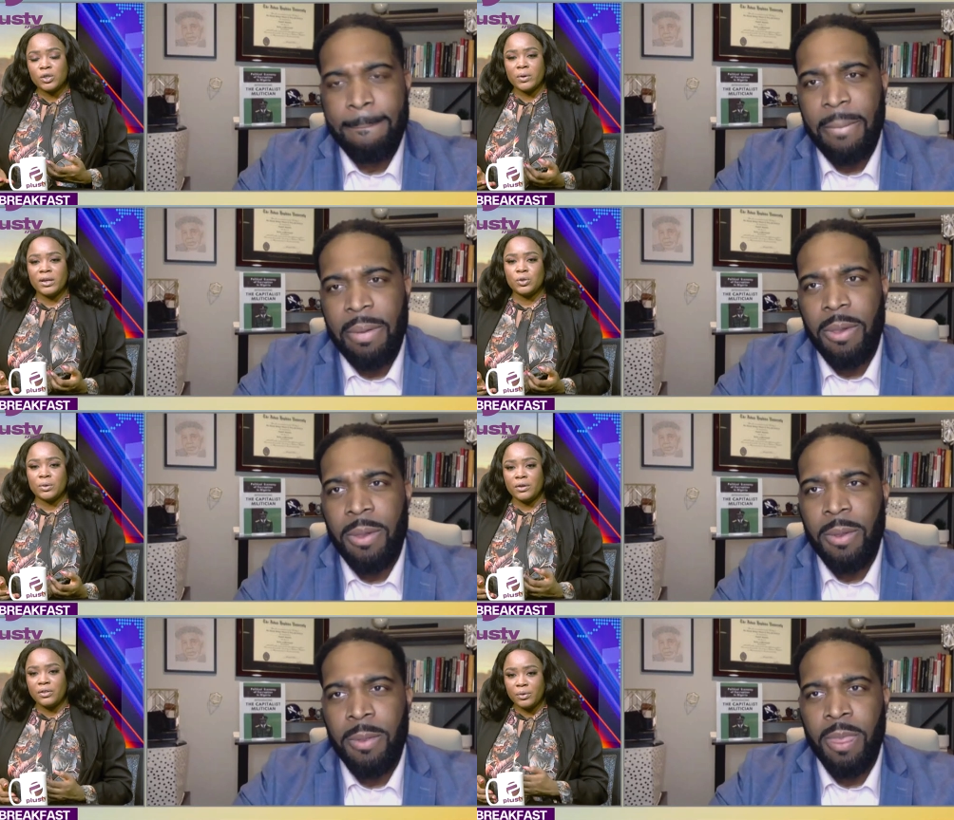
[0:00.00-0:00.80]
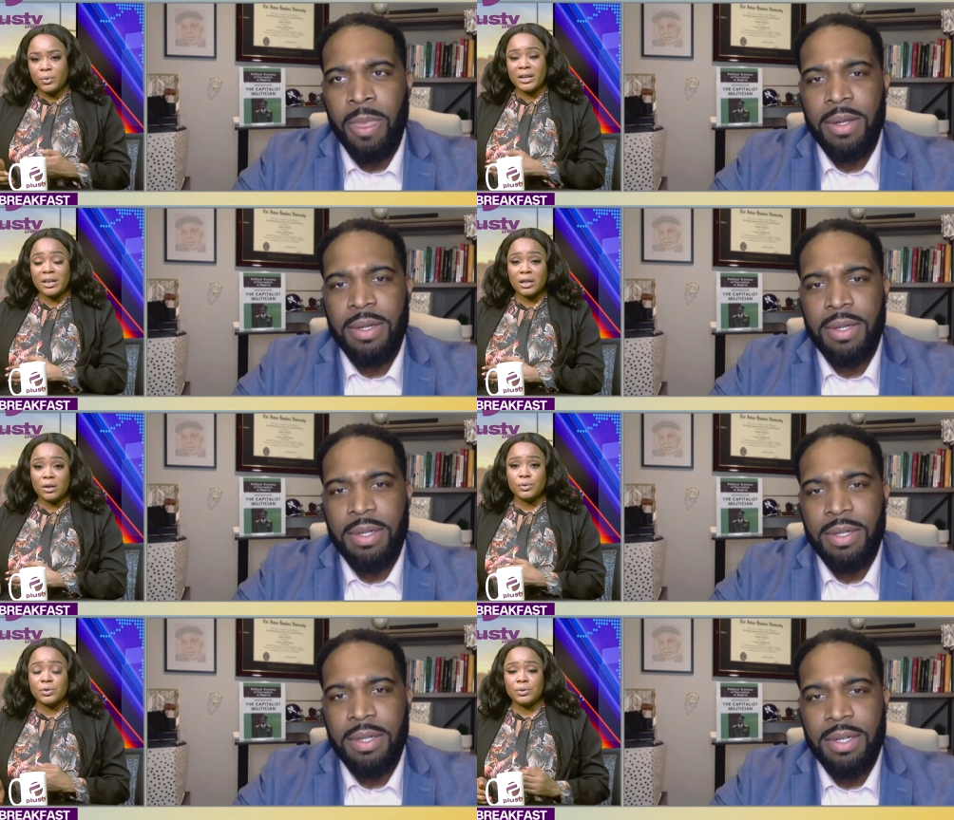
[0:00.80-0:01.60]
Speaker 1: twenty twenty-three. We're getting
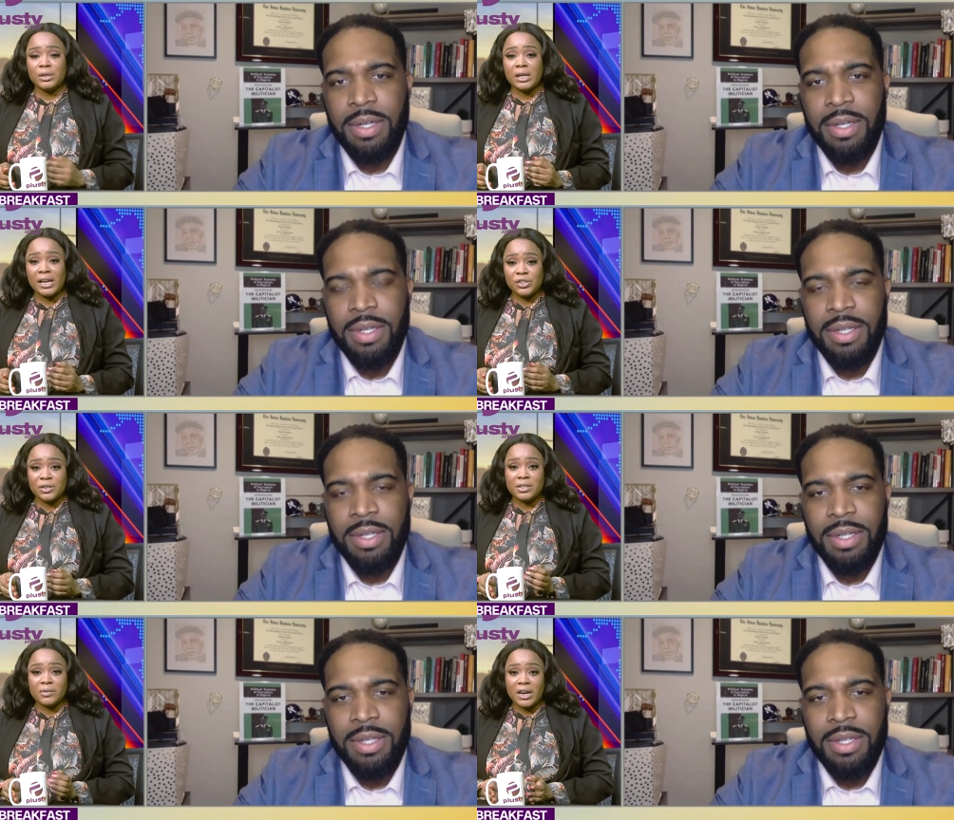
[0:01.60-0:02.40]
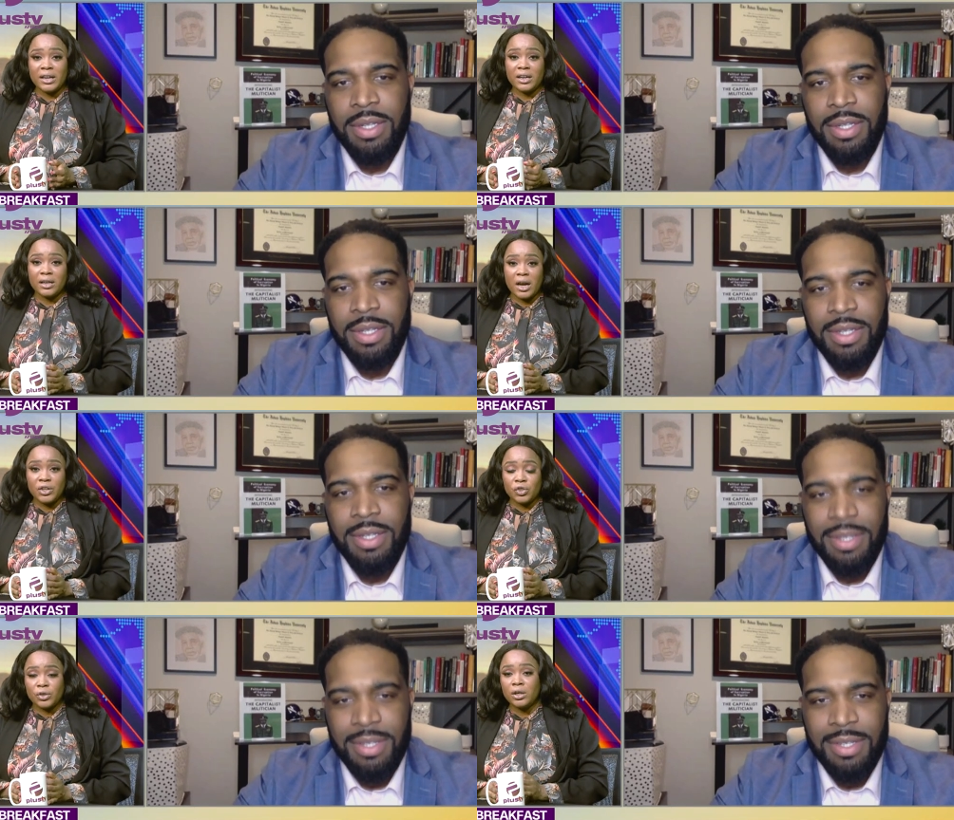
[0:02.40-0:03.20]
close to the elections right here in
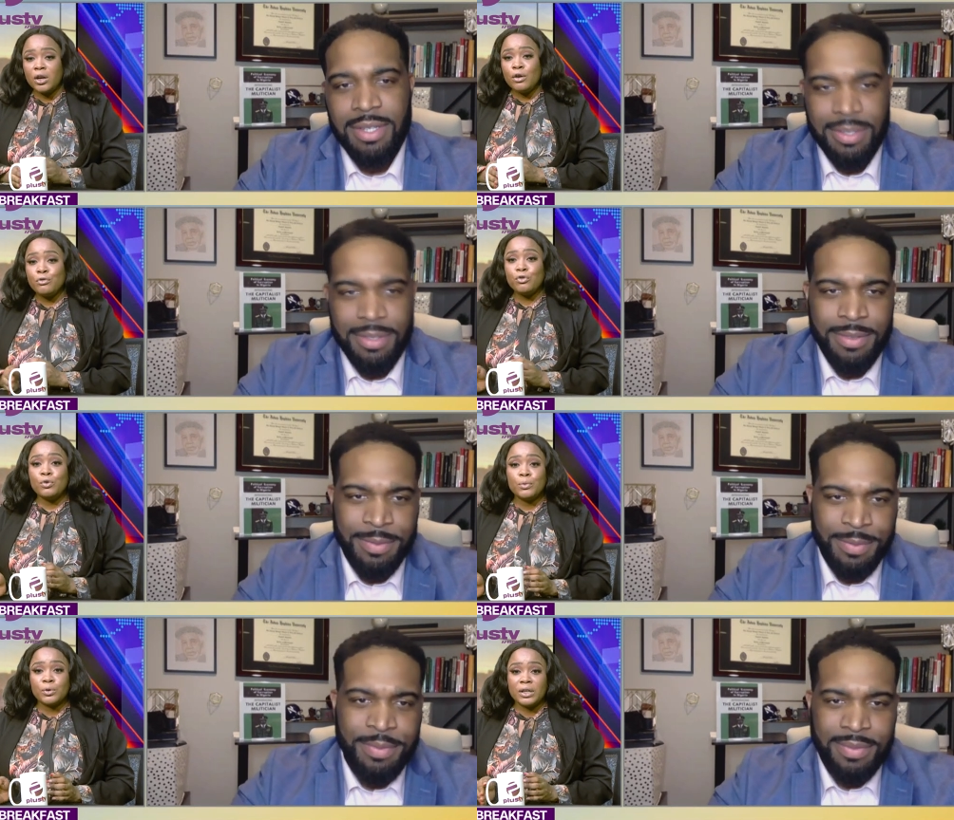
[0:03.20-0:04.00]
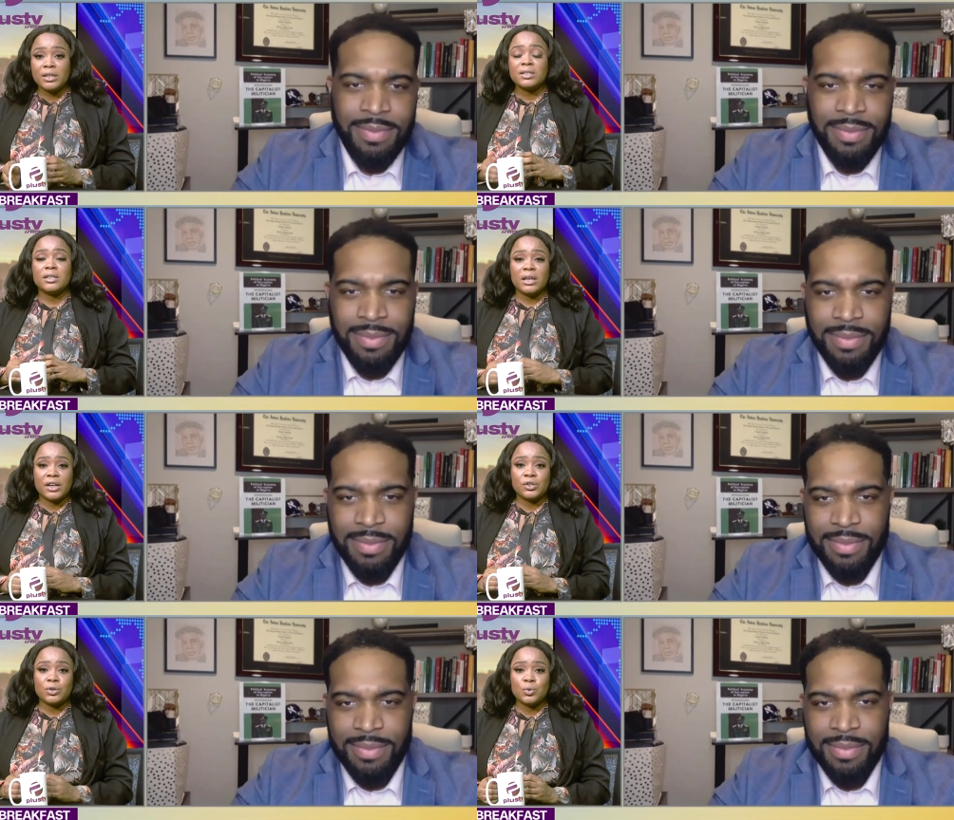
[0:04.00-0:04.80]
Nigeria. A few more days, the
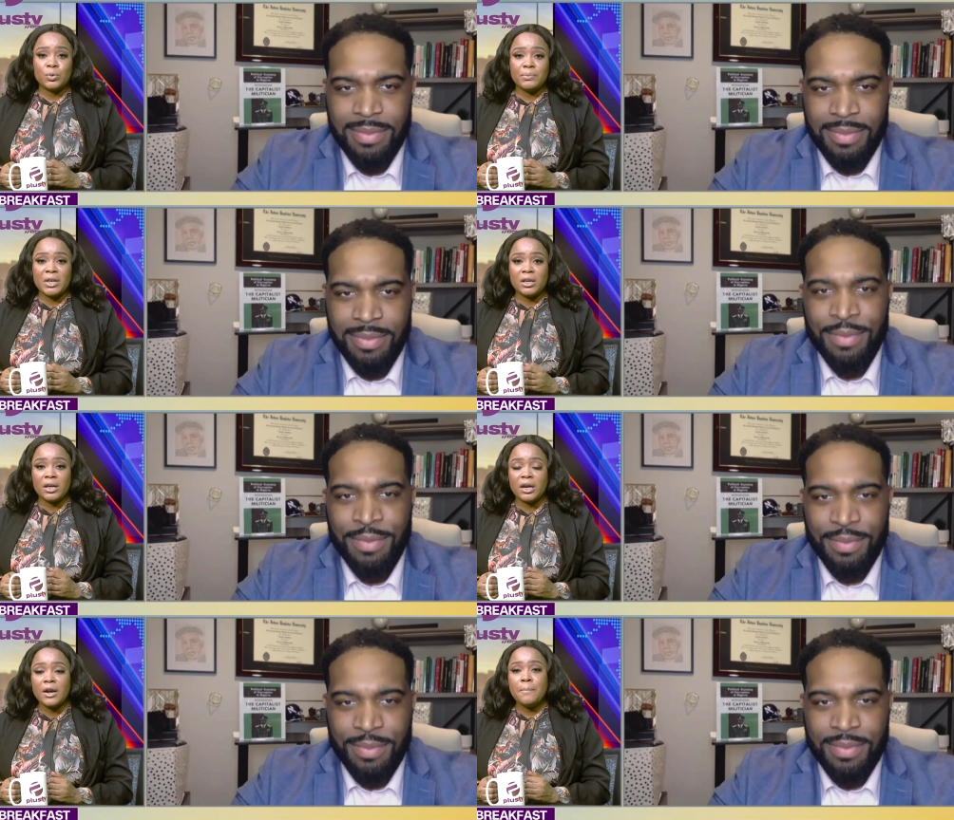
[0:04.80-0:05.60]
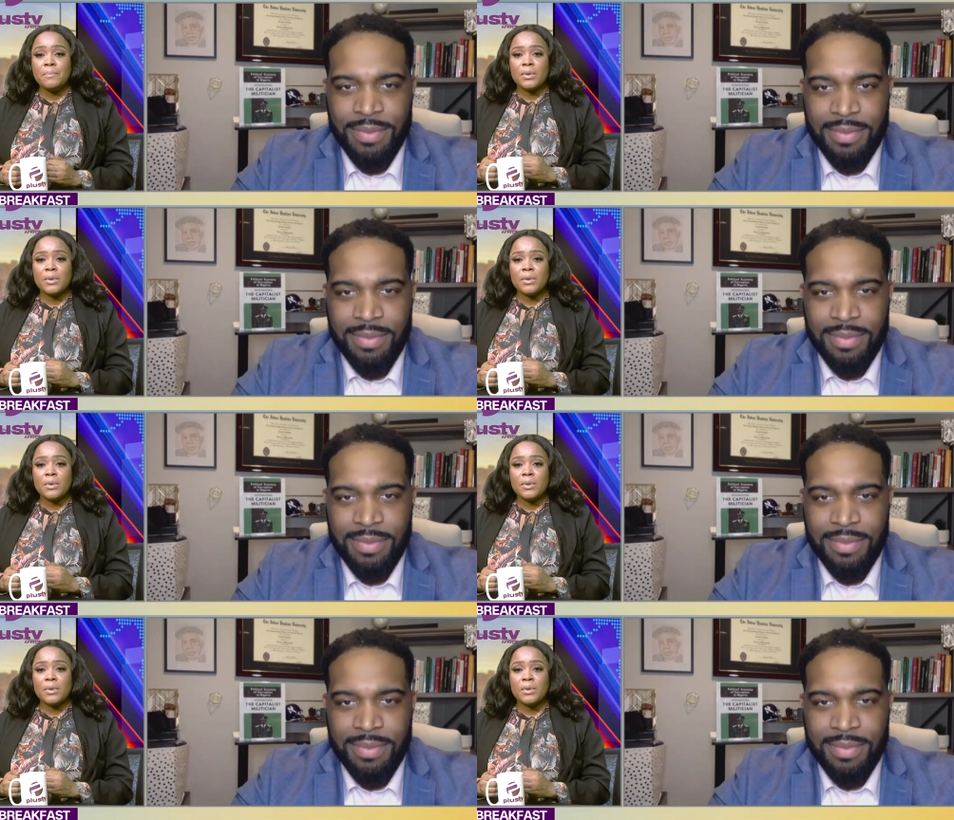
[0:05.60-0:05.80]
elections would be here.